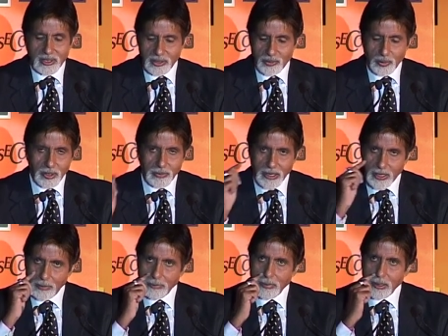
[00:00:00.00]
it will
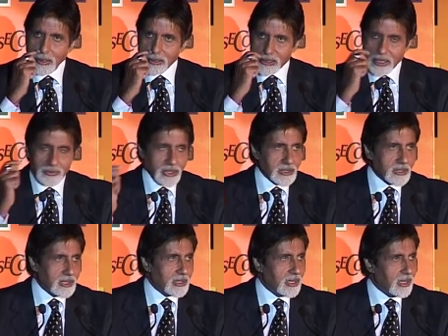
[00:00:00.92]
become something
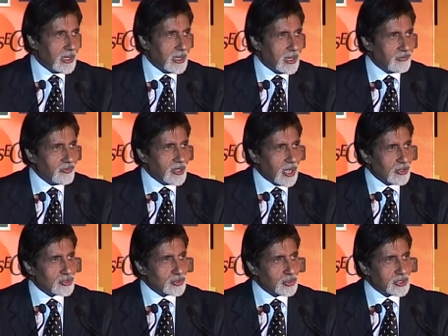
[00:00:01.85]
that every
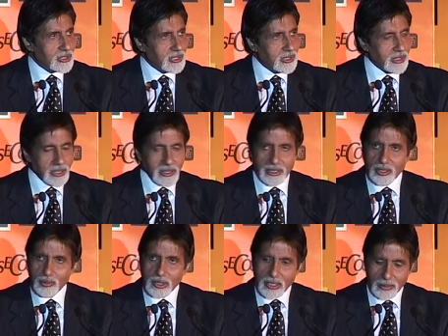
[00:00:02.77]
household in
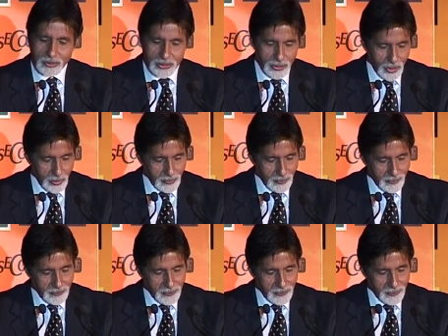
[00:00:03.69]
India will come to know.